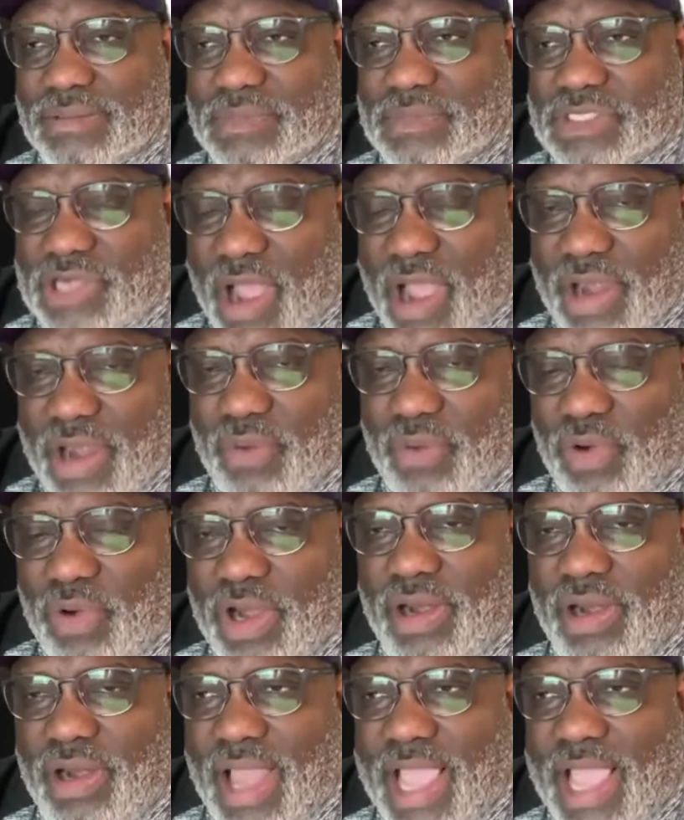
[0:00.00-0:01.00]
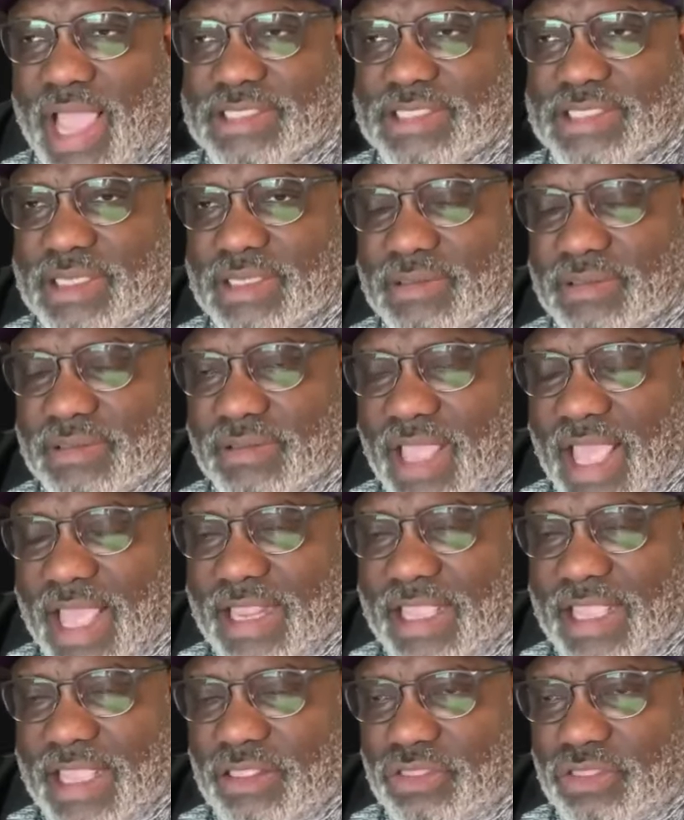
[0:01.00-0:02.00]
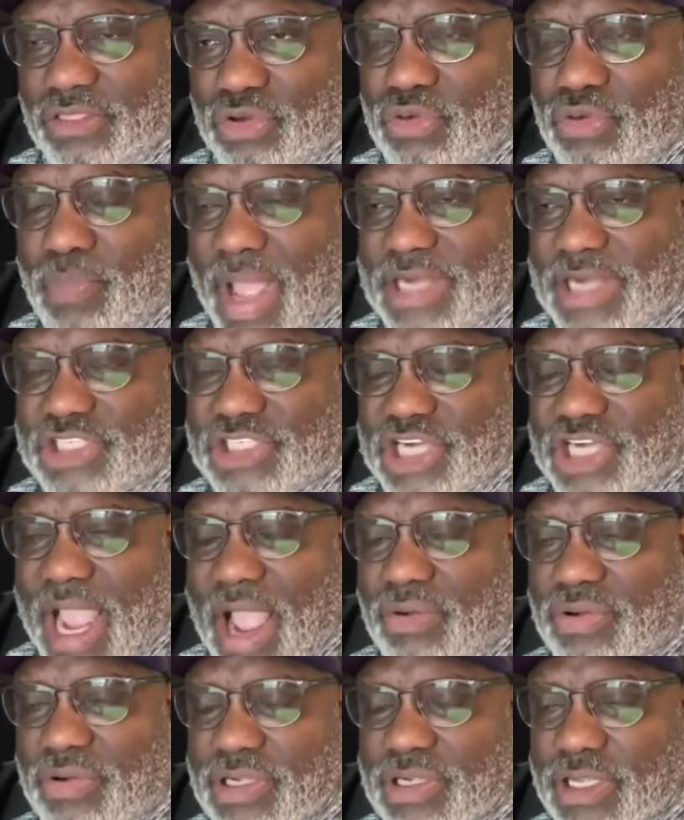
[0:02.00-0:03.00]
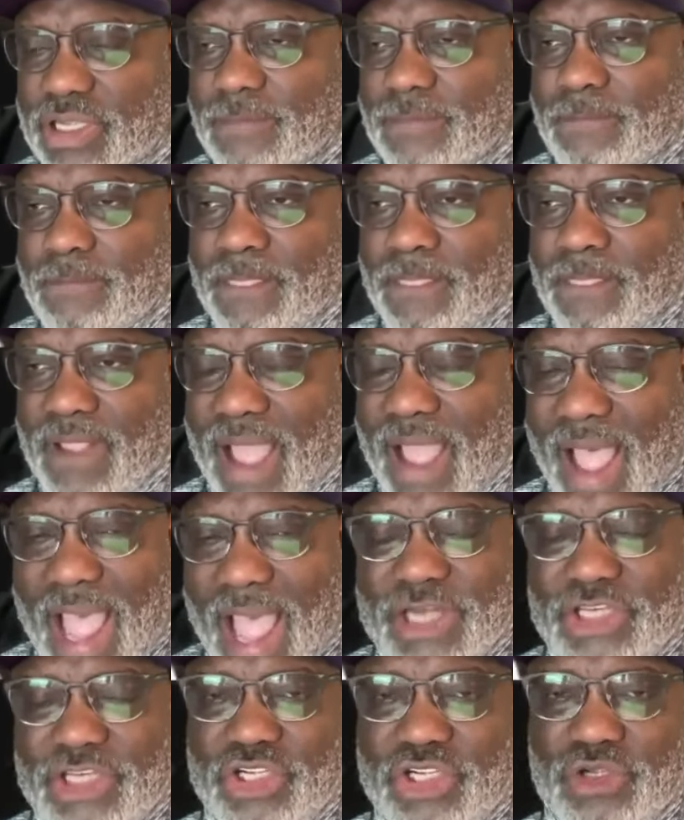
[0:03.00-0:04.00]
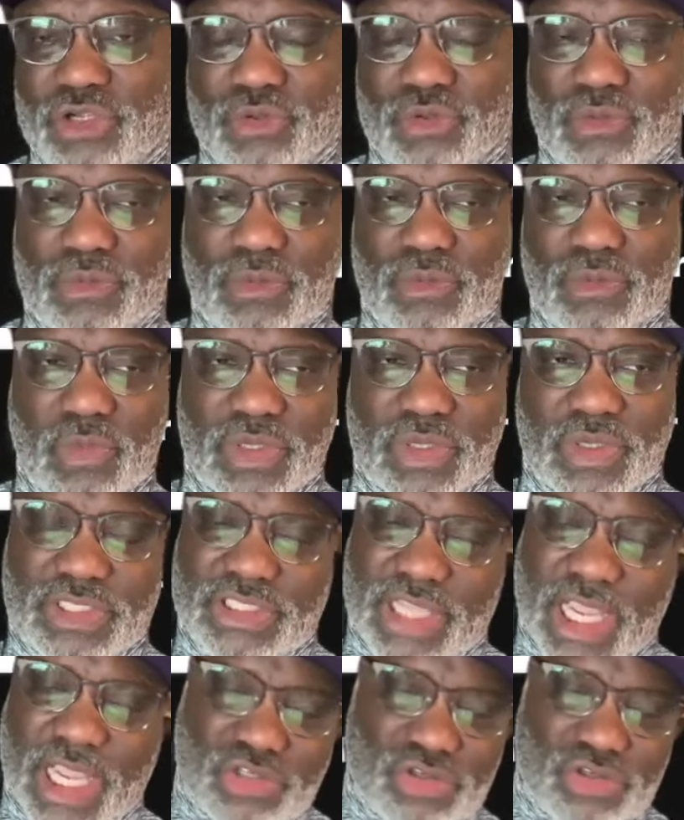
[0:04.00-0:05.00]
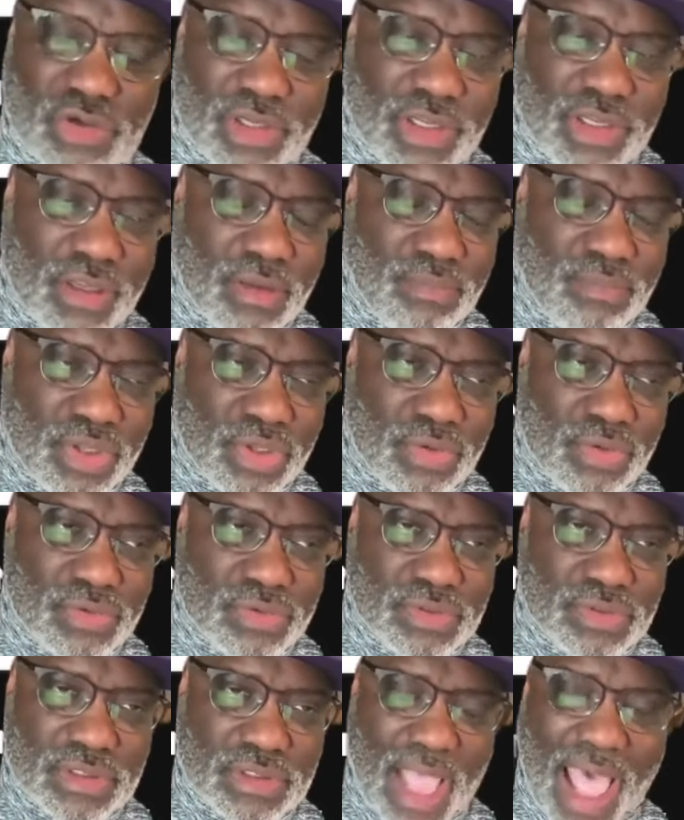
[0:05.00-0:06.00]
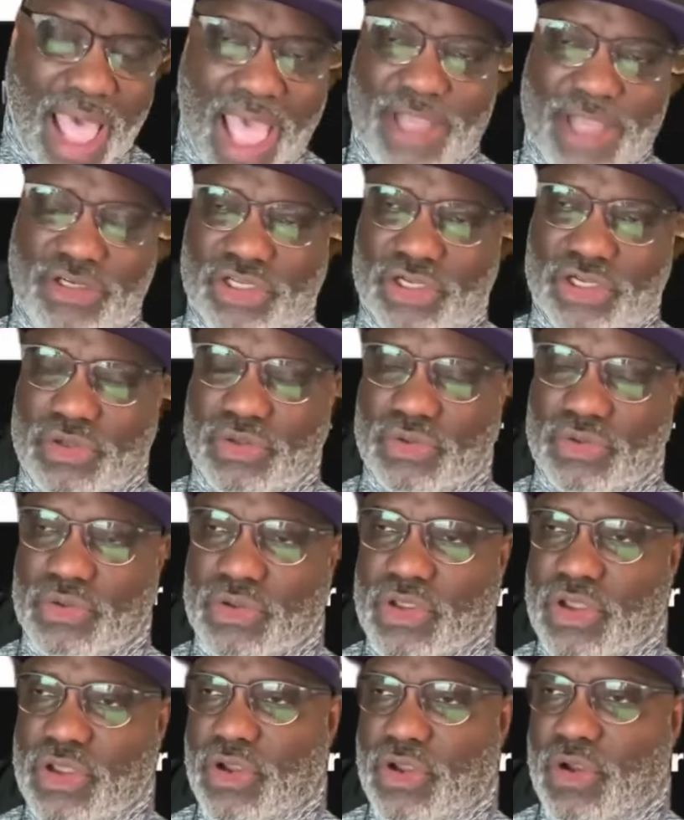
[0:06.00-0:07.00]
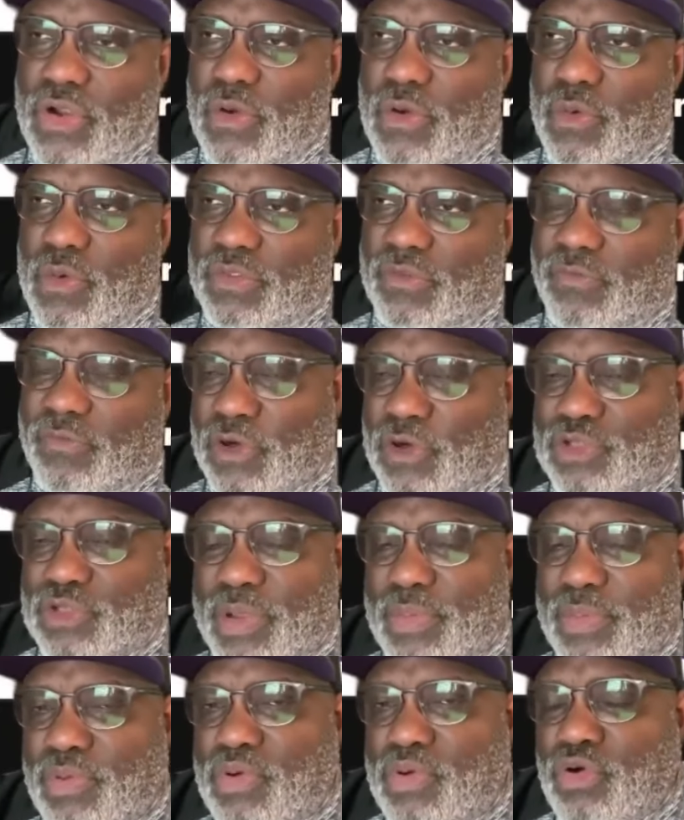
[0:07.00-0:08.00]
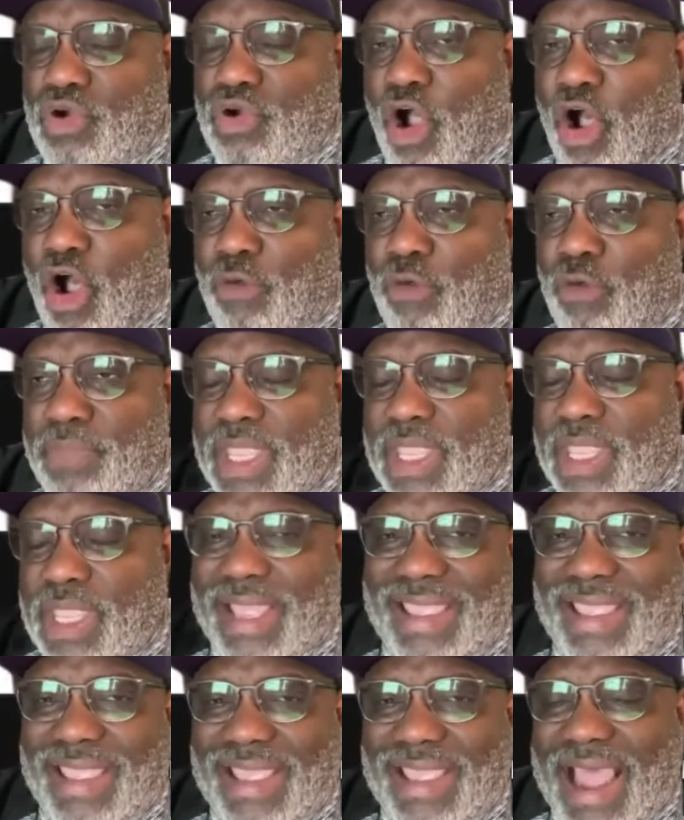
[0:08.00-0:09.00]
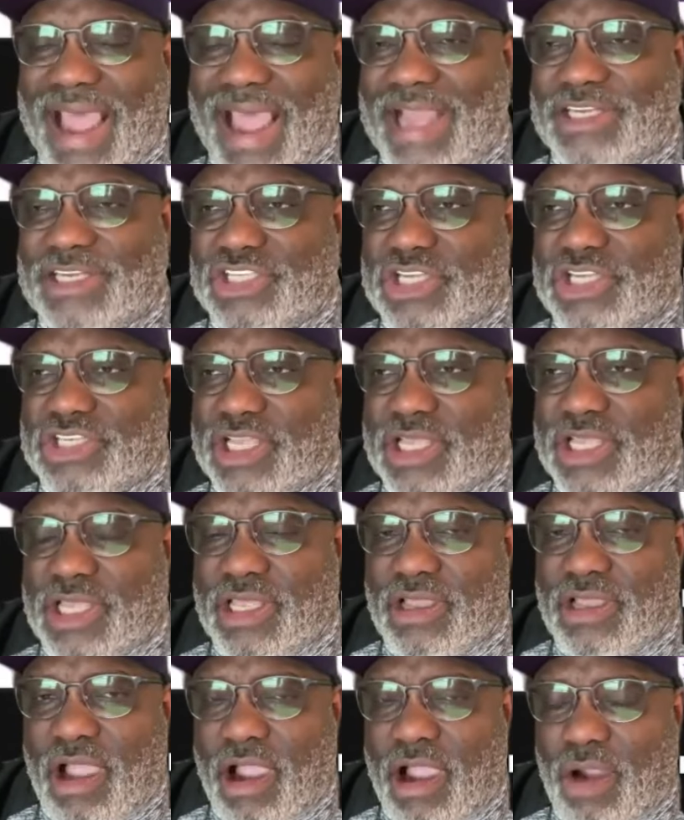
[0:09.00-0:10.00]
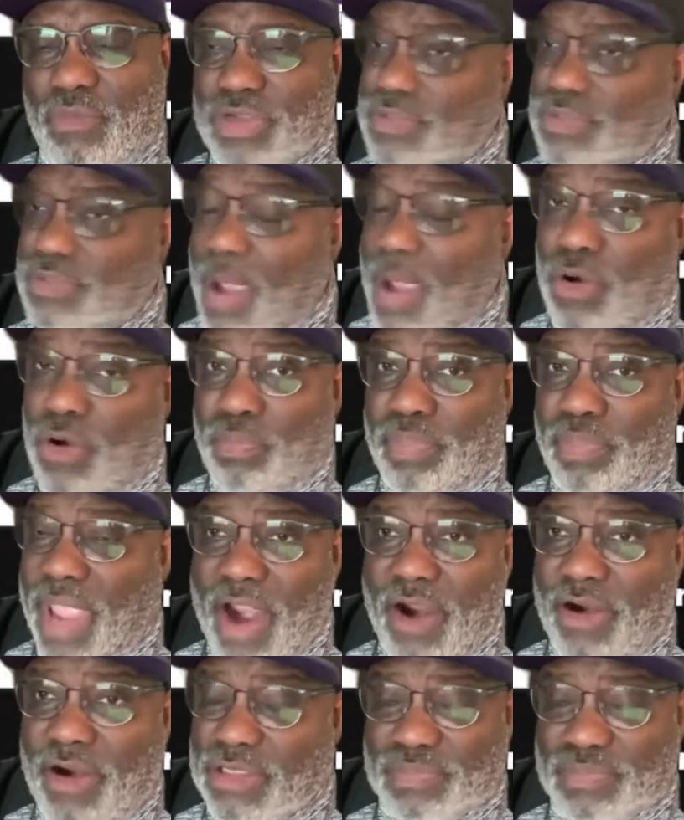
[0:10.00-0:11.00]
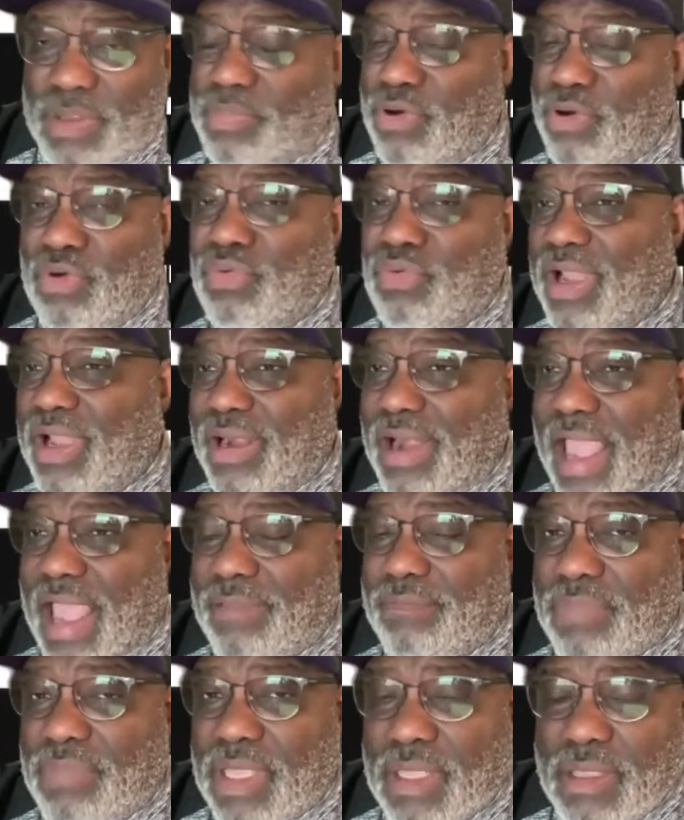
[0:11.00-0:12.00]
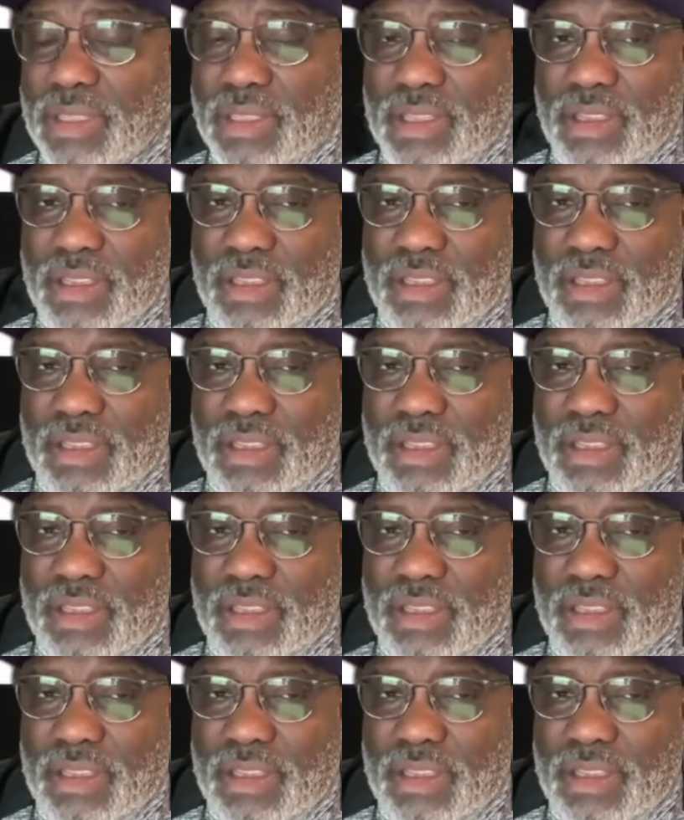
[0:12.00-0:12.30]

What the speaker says: started realizing that through my childhood, I too was sexually abused. I too, first people who called me an N-I-G-G-E-R was my own parents, people who looked like me.